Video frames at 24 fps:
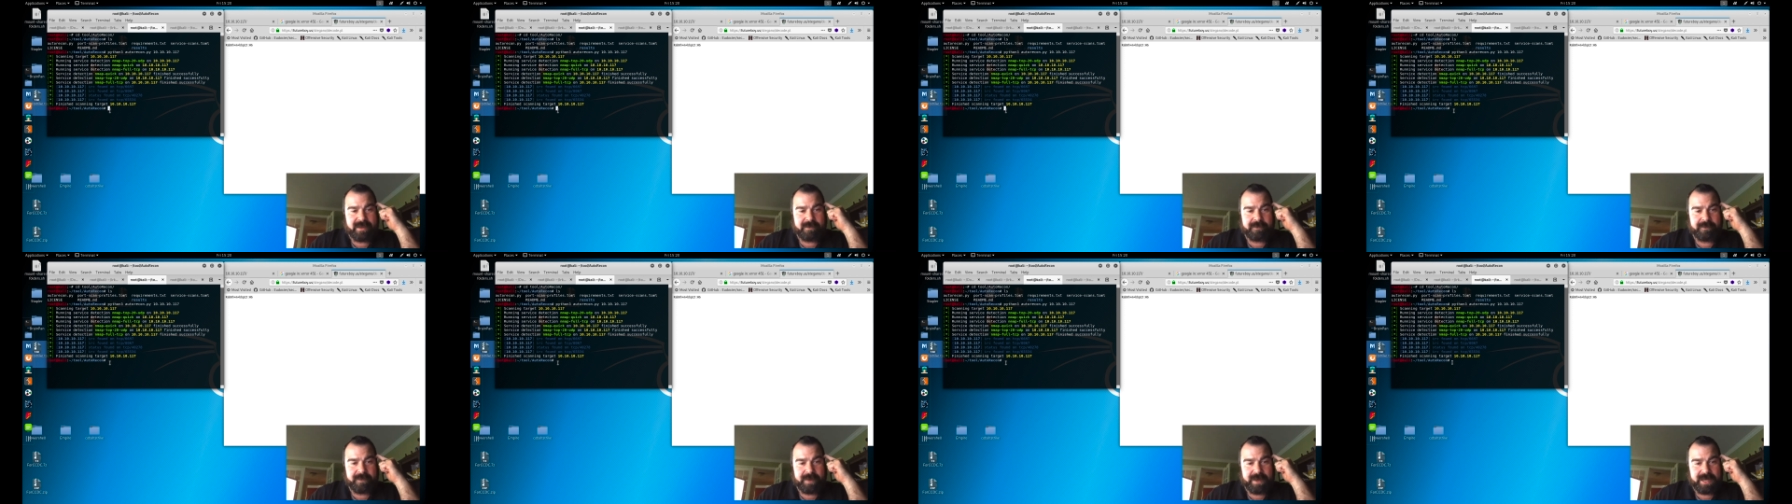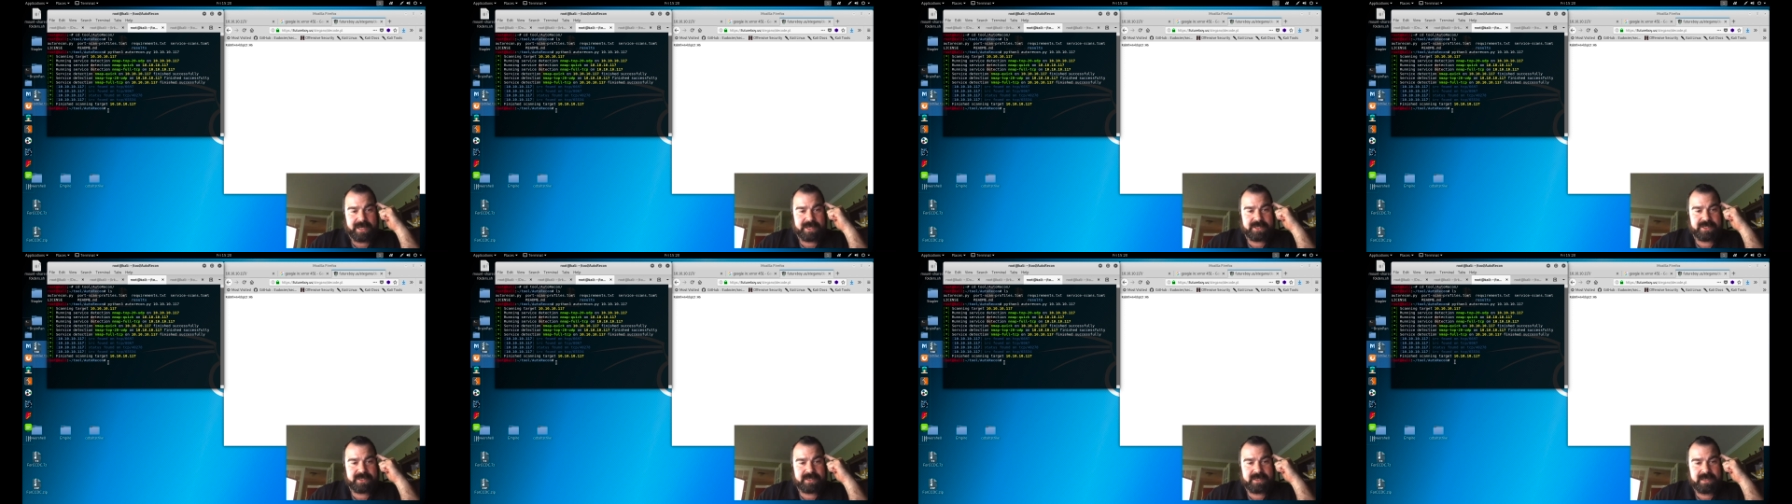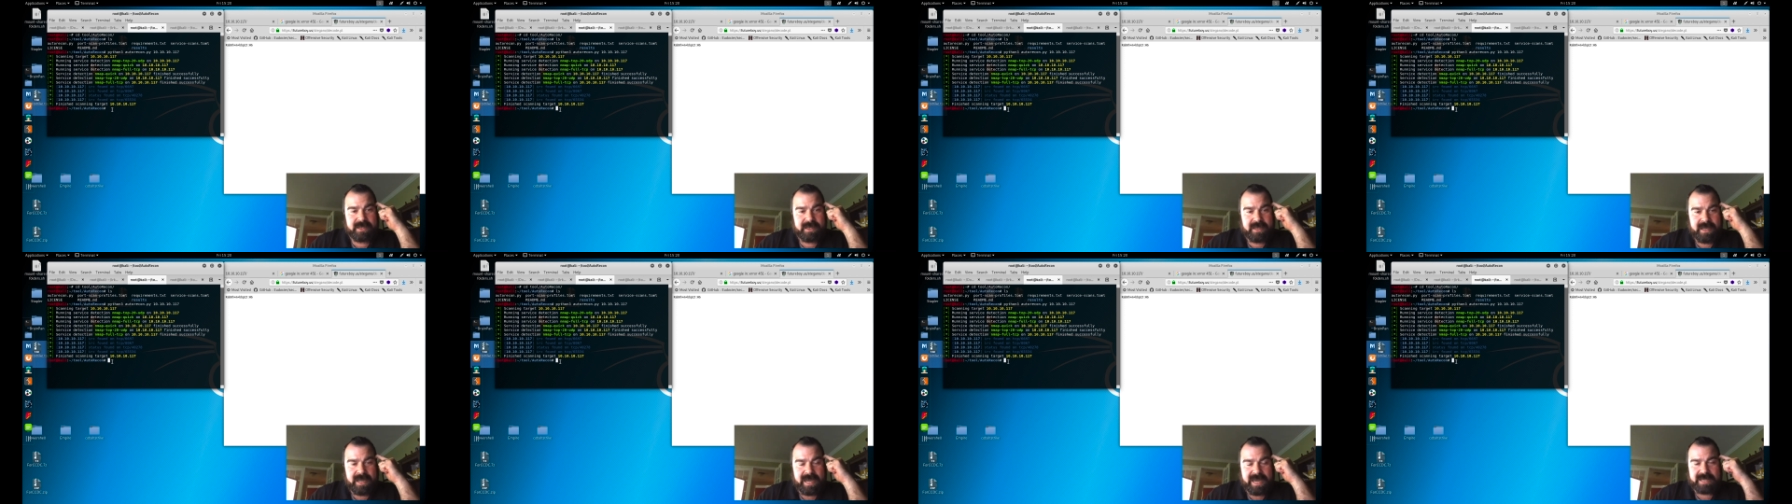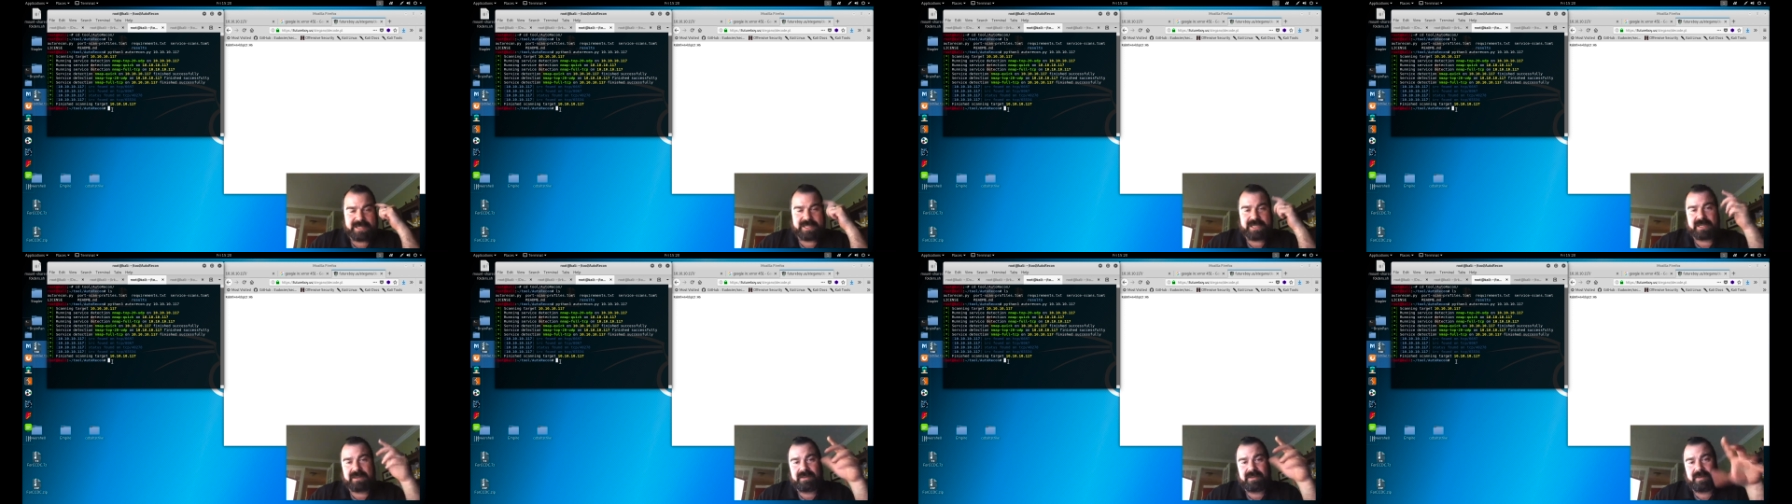finished. It
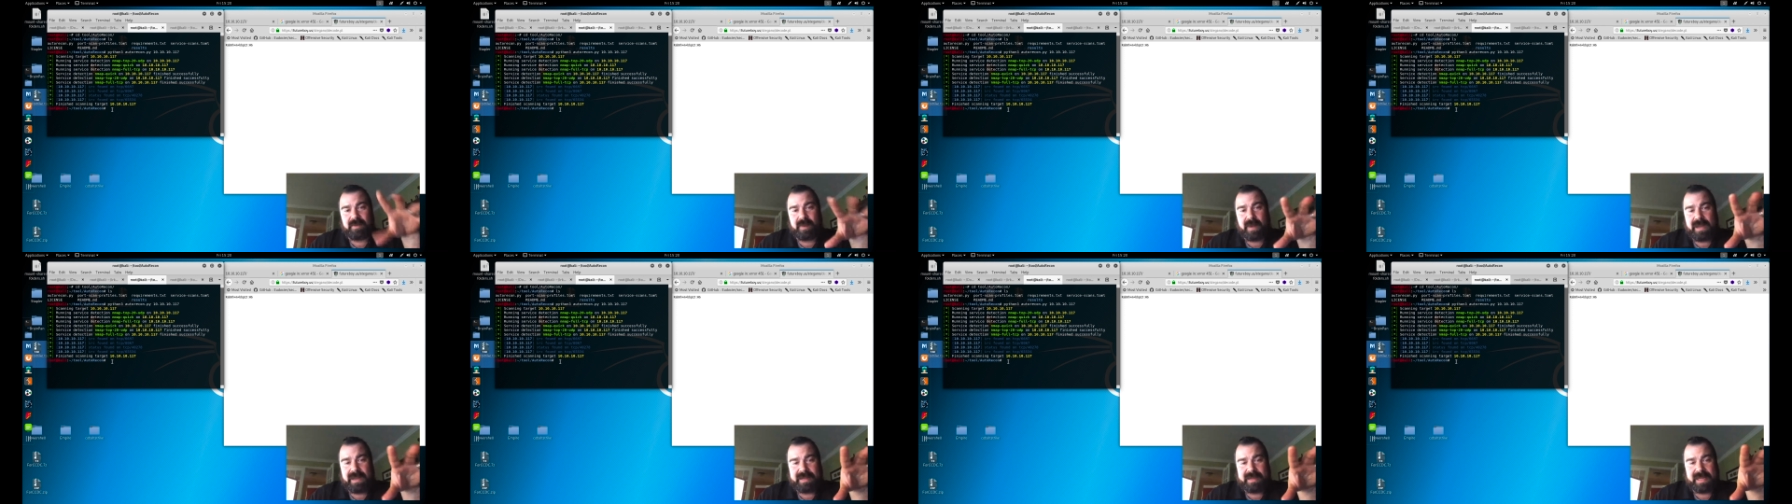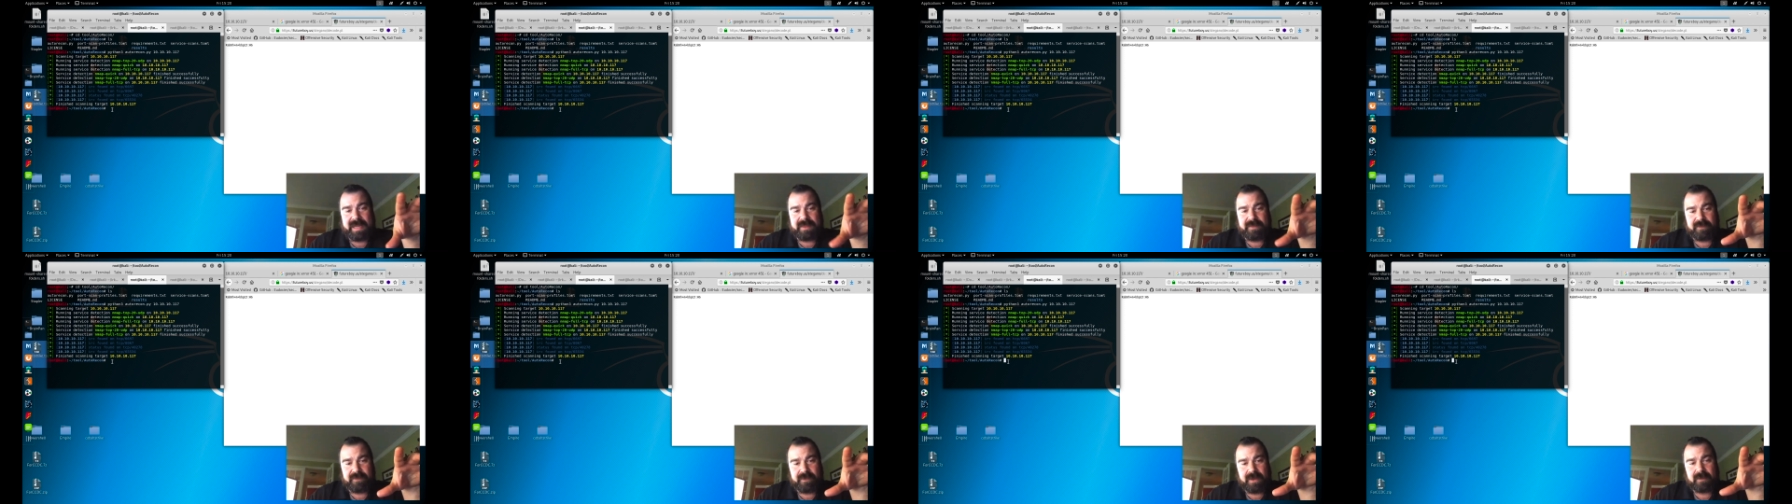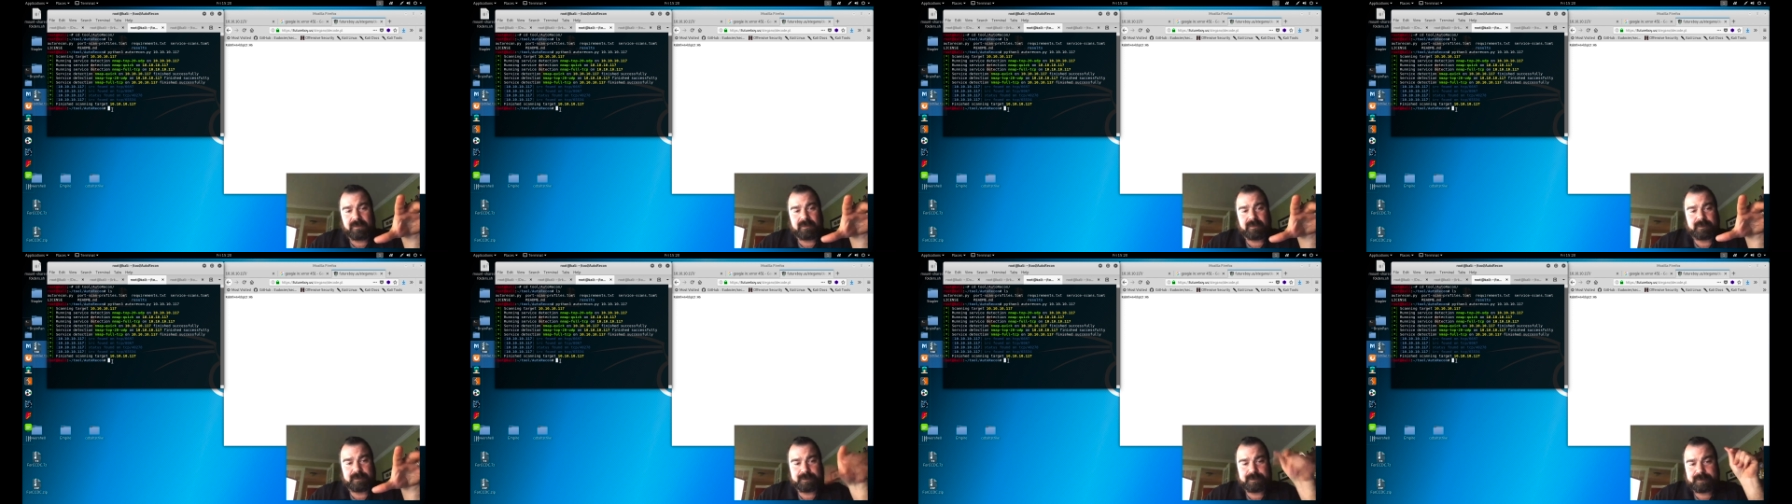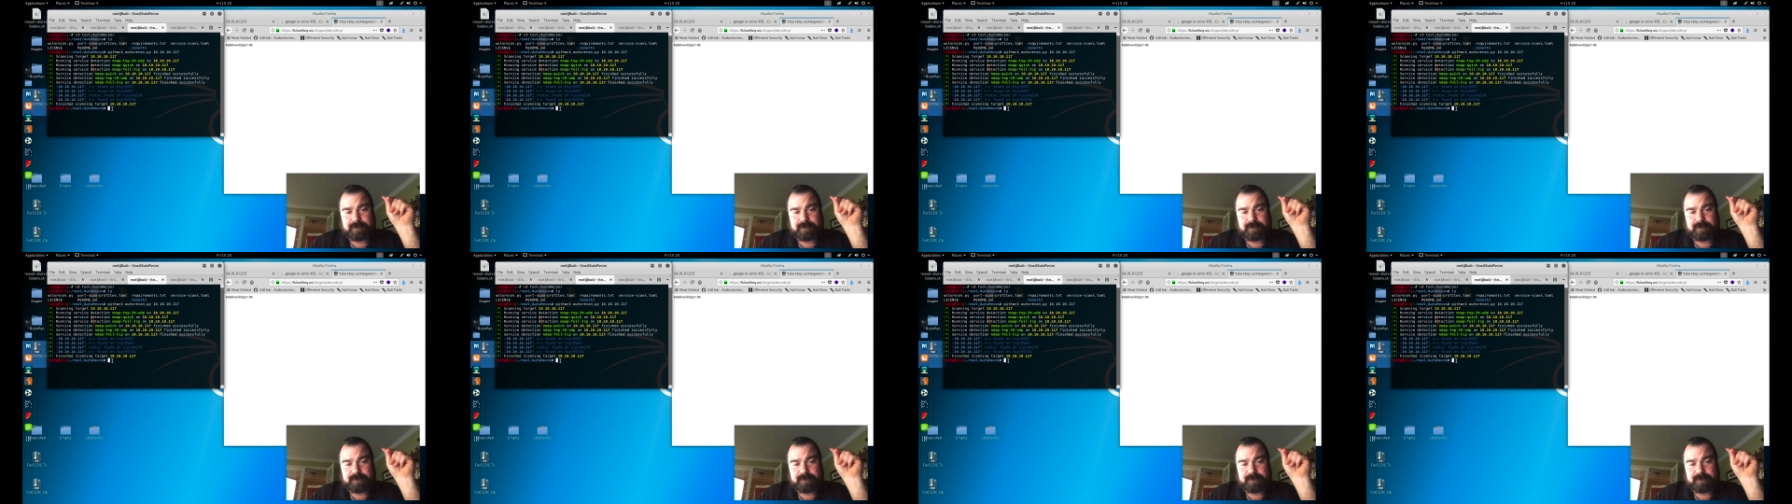took a little while to get through.